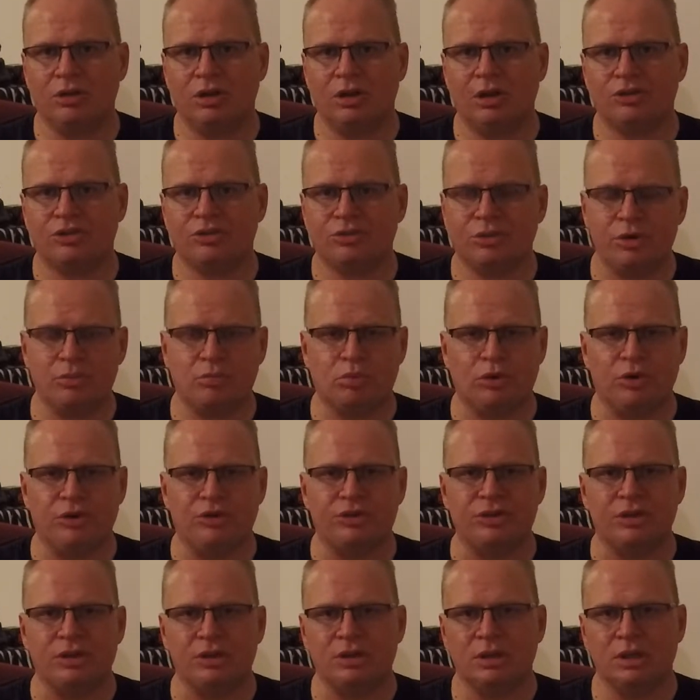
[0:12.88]
street
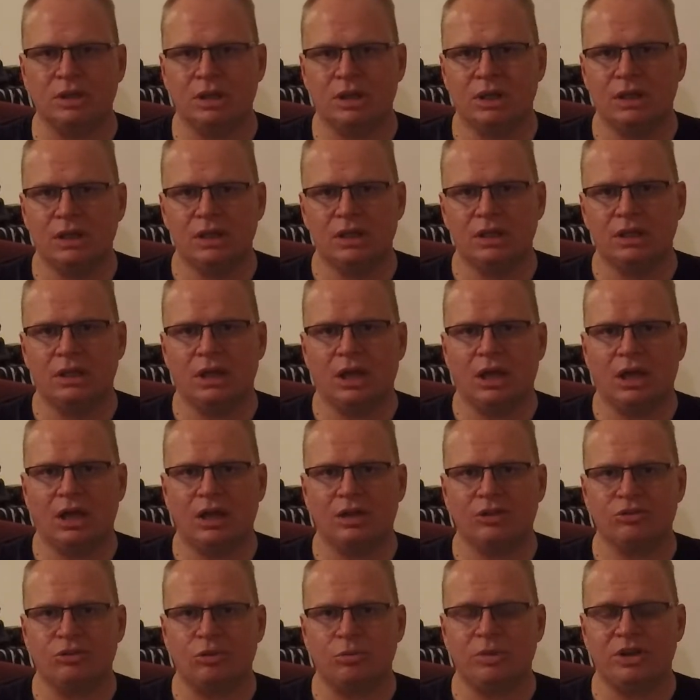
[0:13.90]
preaching.
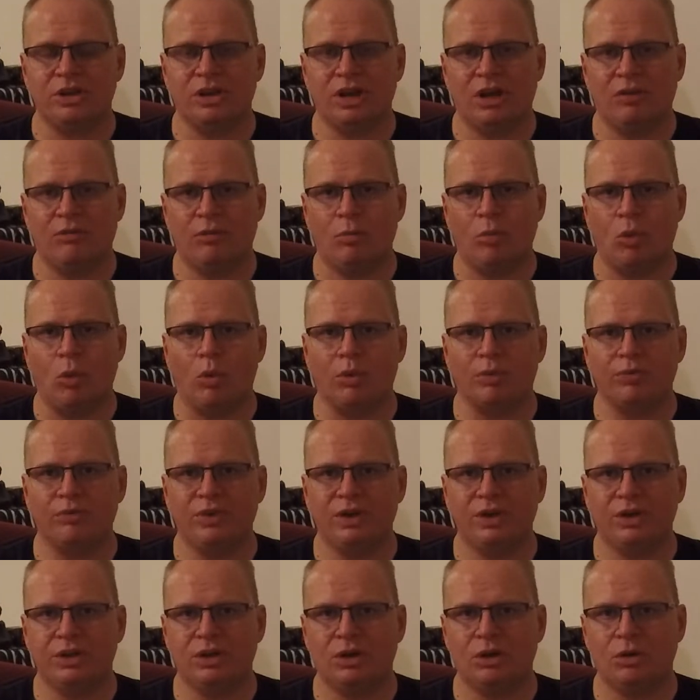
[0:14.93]
It's going to be kind of a boring
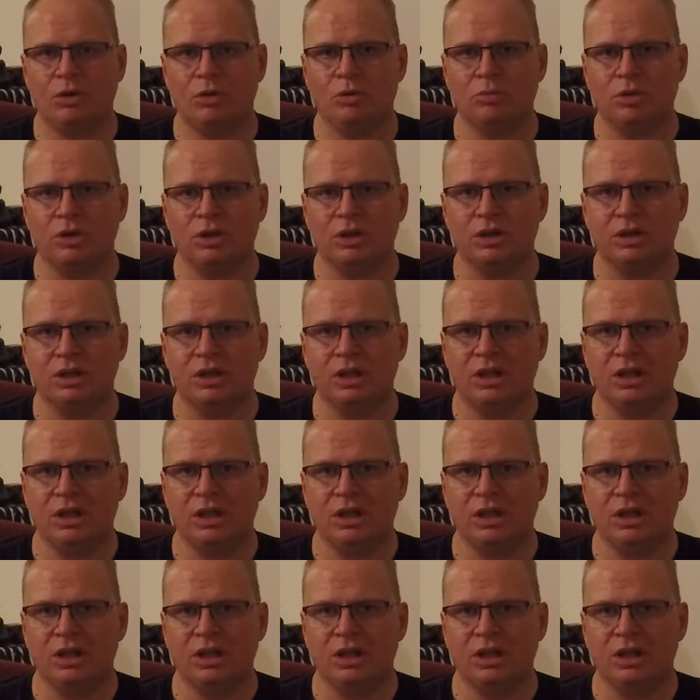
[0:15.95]
video, but